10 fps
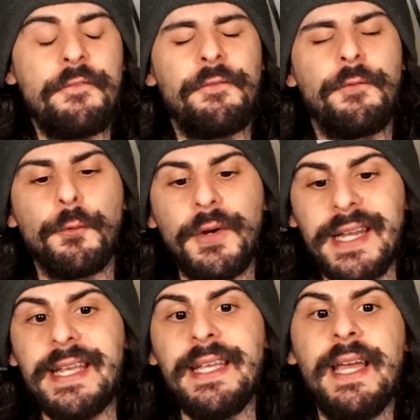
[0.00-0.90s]

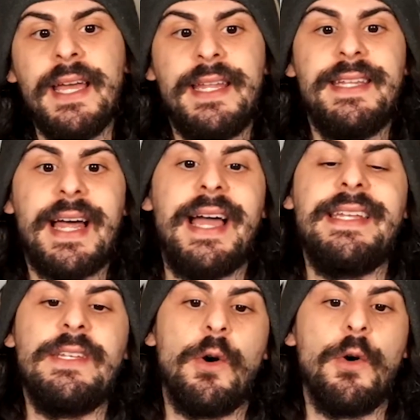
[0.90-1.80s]
free
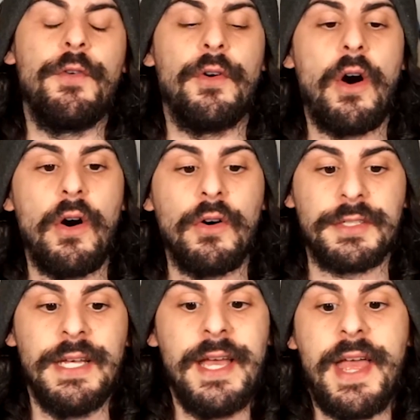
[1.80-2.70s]
90
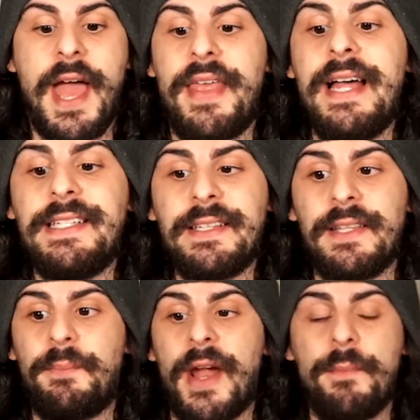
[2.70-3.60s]
overalls. And that's like
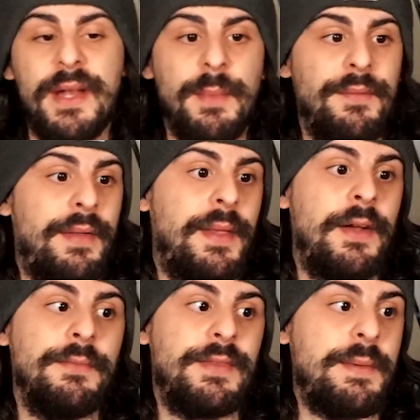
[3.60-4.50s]
the bare minimum. And
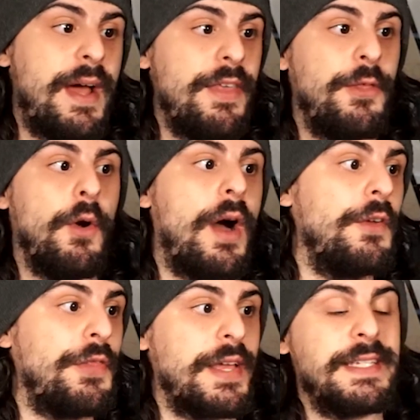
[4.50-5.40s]
they might throw
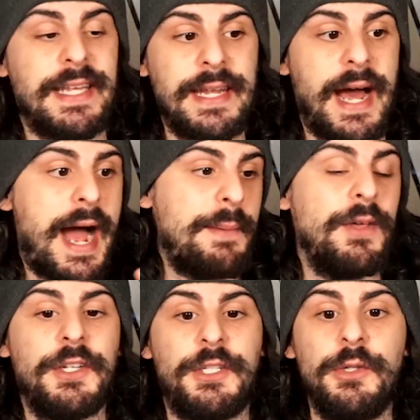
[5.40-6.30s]
other things in. I'm
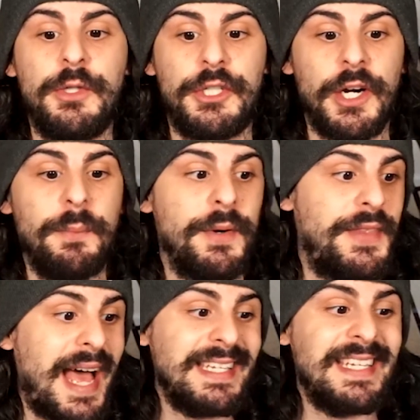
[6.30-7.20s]
not too sure,
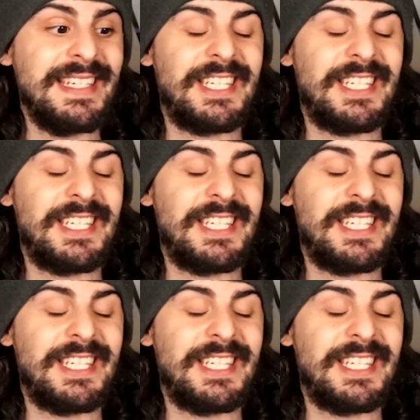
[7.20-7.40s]
but that is